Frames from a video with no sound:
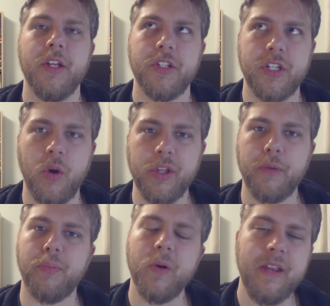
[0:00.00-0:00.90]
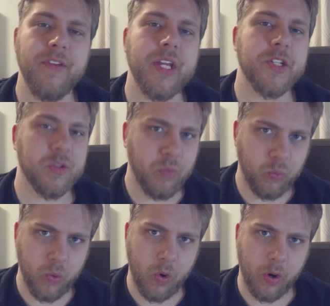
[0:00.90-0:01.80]
So in the previous
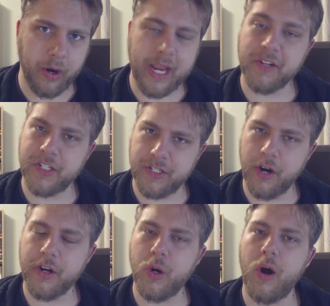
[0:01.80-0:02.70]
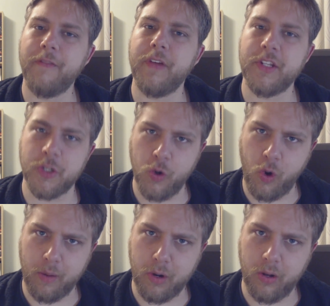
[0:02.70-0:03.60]
war, it started off as
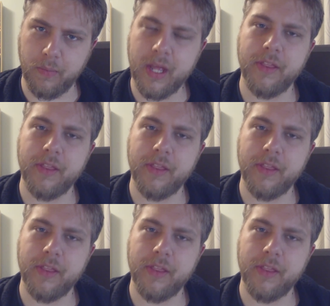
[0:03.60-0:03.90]
normal.